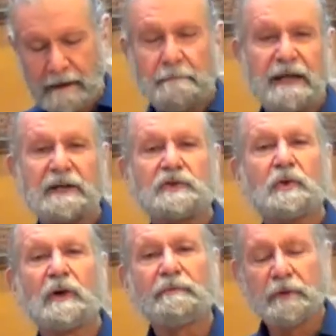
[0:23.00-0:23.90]
Make a
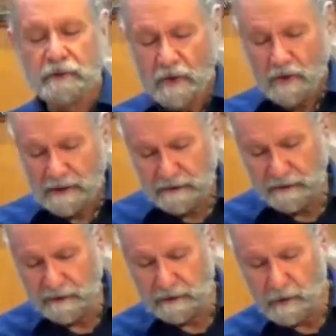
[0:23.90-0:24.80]
joyful noise to
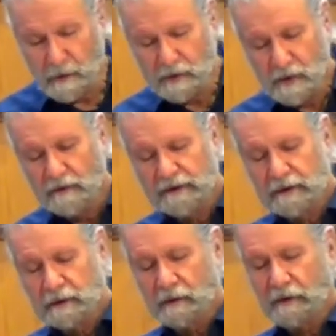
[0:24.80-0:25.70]
the Lord, all the
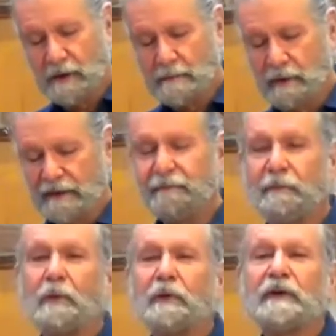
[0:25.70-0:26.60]
earth. Break
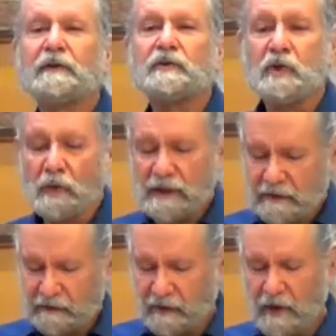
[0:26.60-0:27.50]
forth into
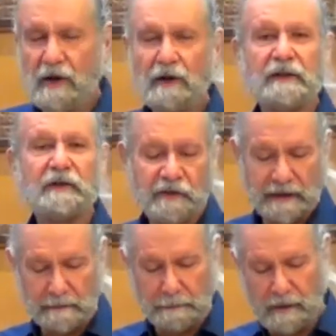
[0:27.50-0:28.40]
joyous song and
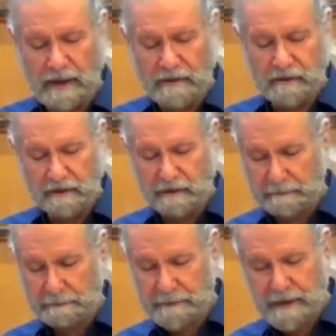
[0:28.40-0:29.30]
sing
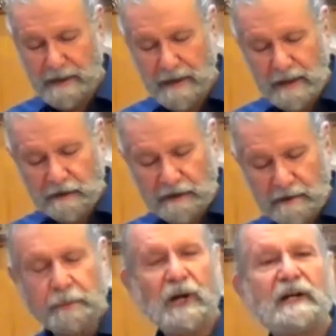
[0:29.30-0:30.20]
praises Sing
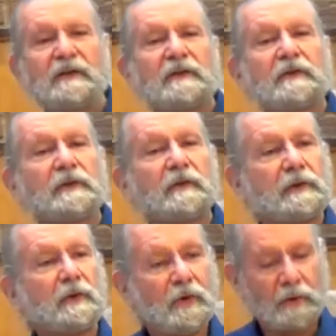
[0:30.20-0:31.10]
praises to the
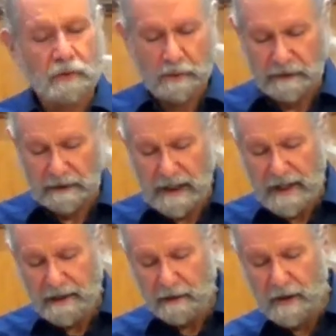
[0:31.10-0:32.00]
Lord with the
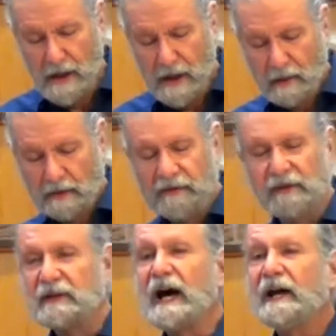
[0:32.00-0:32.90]
lyre, with the
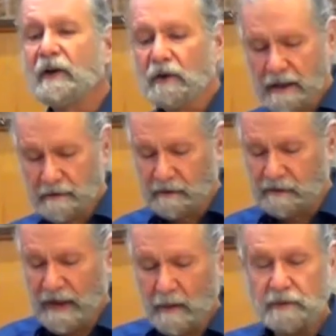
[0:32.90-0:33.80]
lyre and the
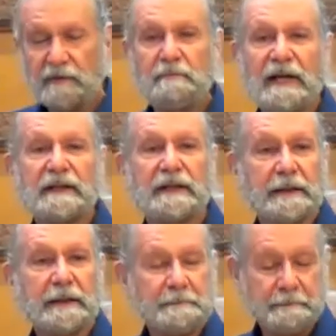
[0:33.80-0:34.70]
sound of melody.